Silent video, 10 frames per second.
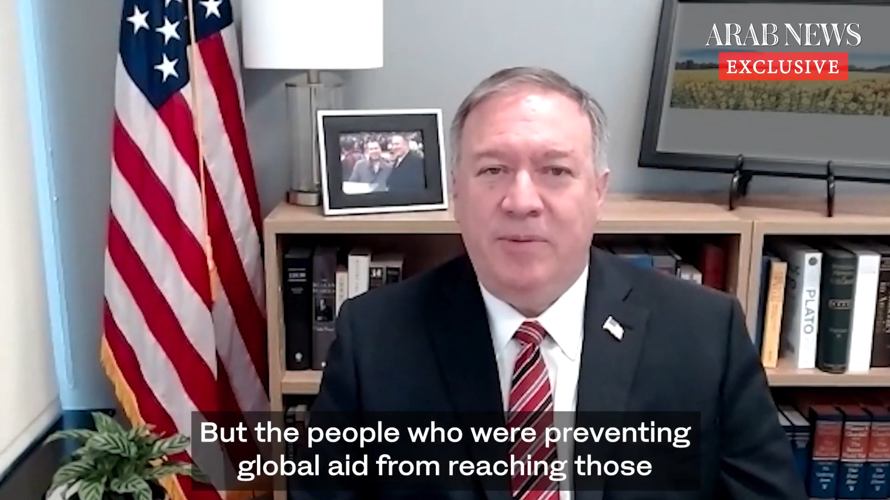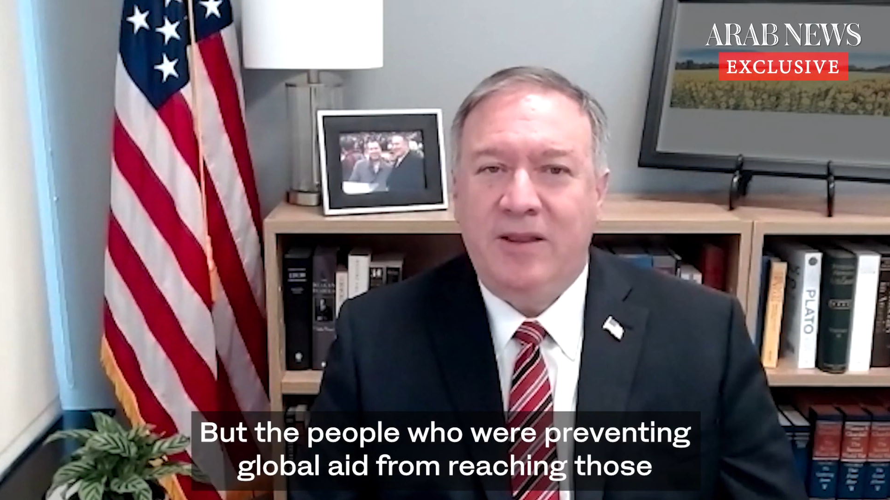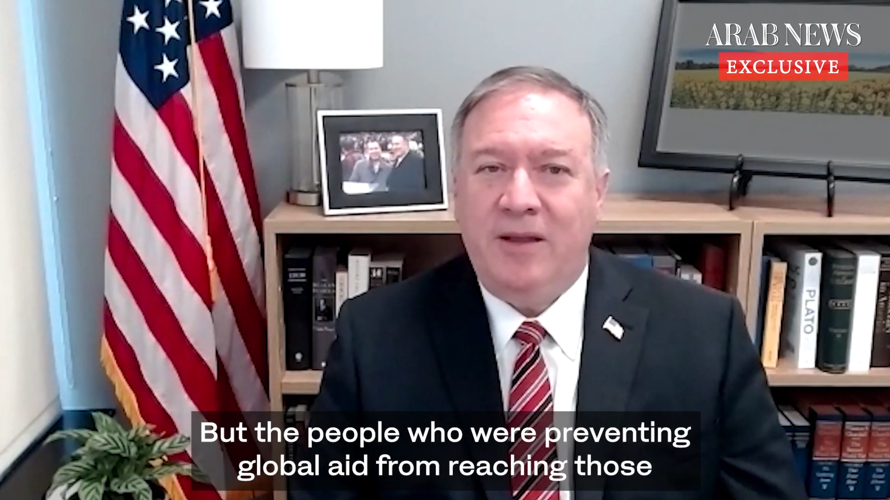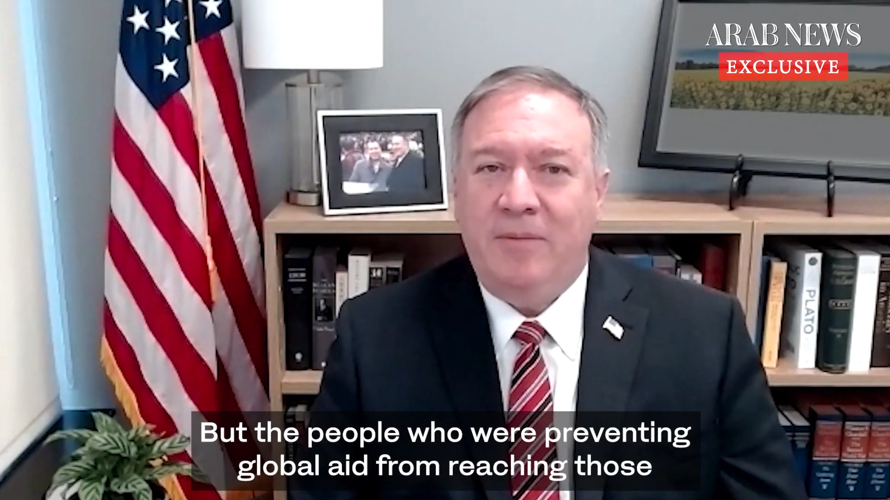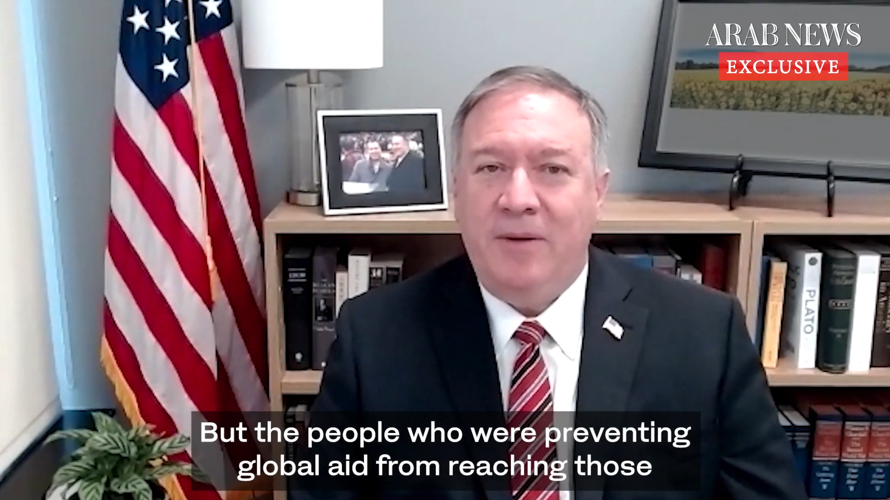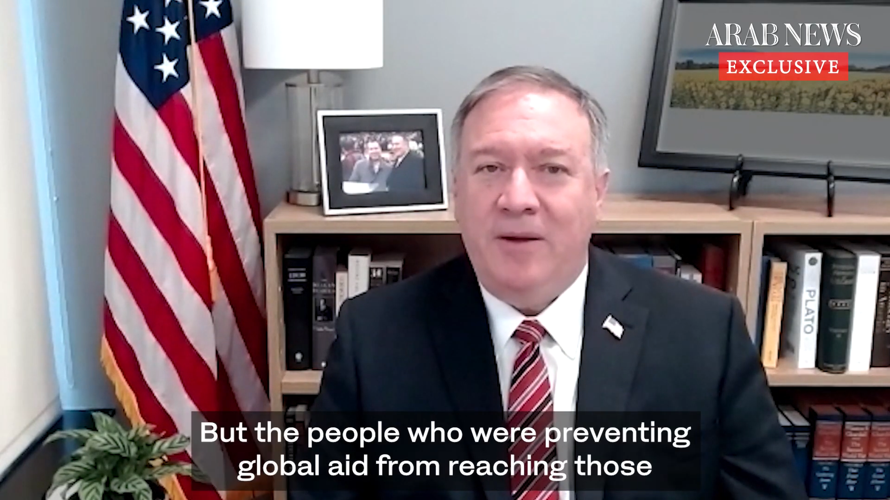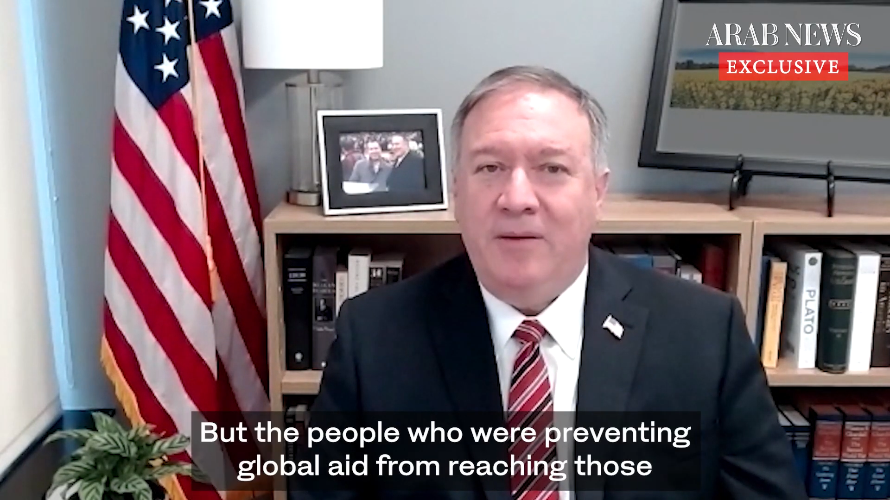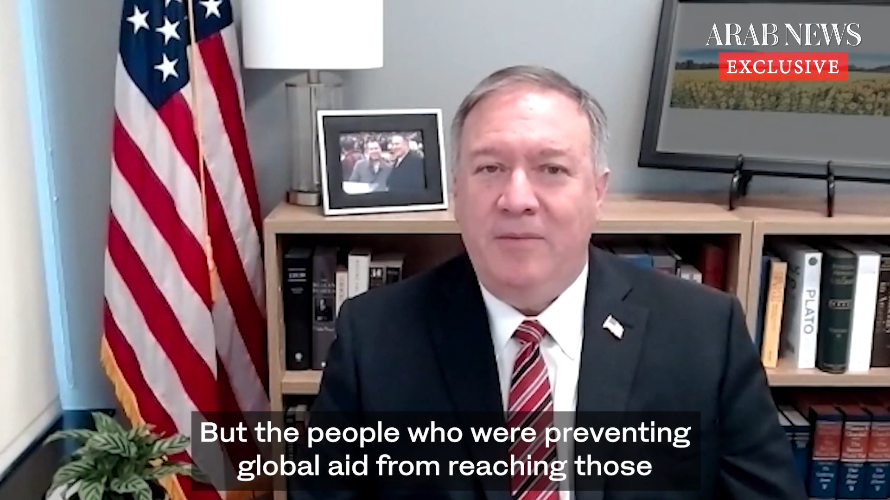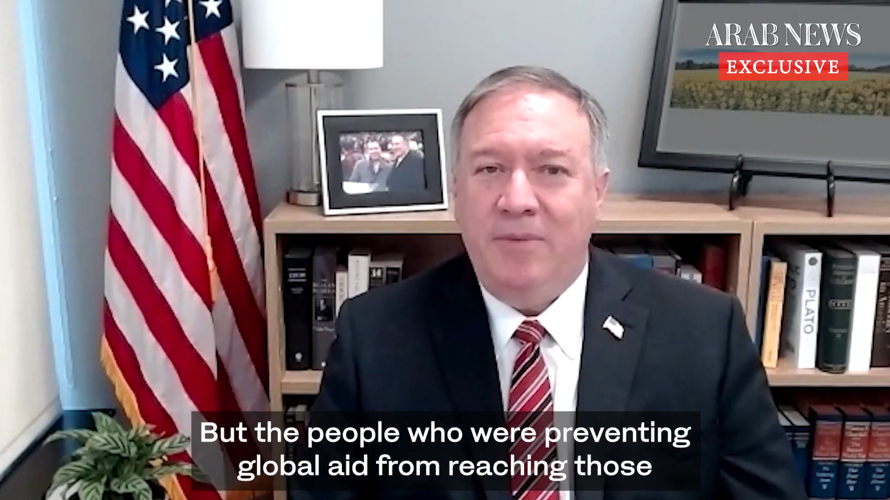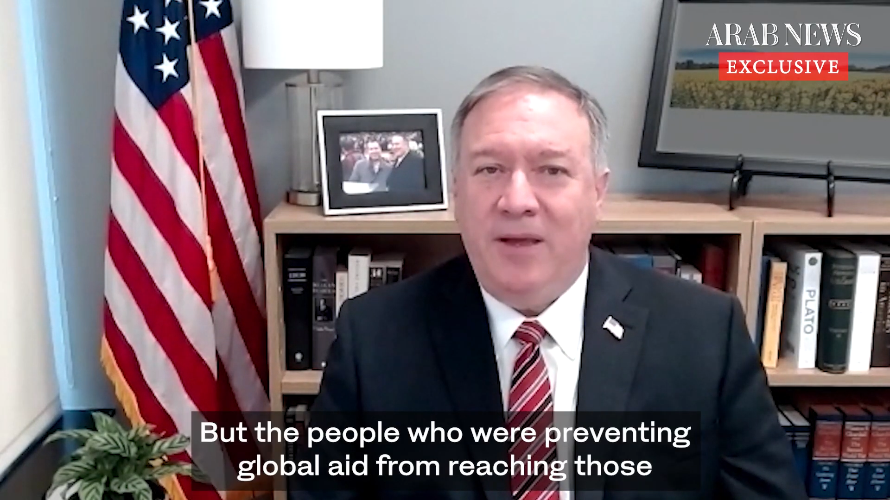But the
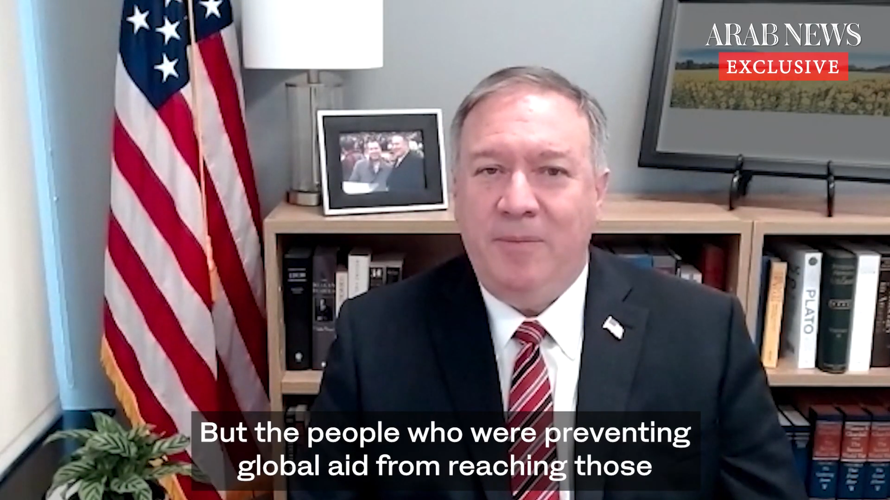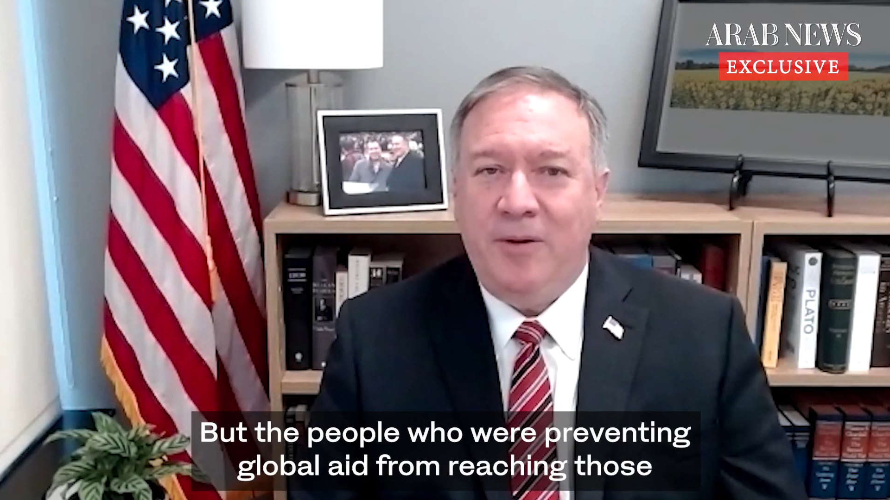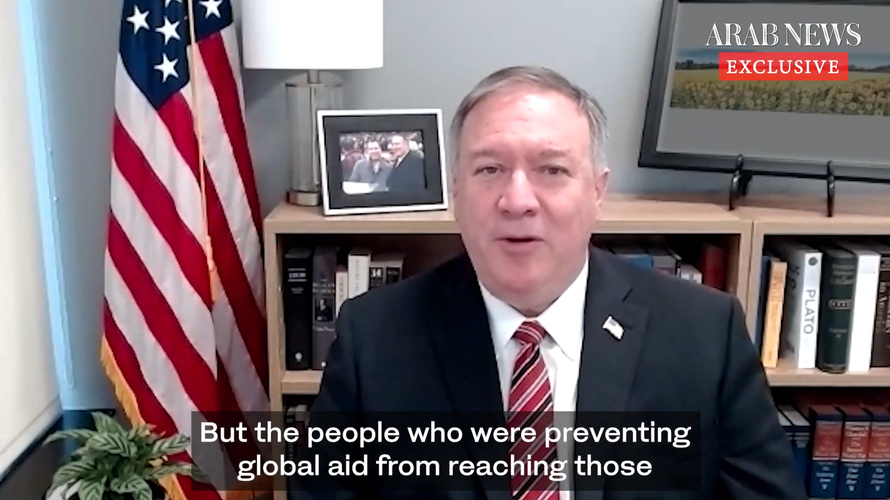people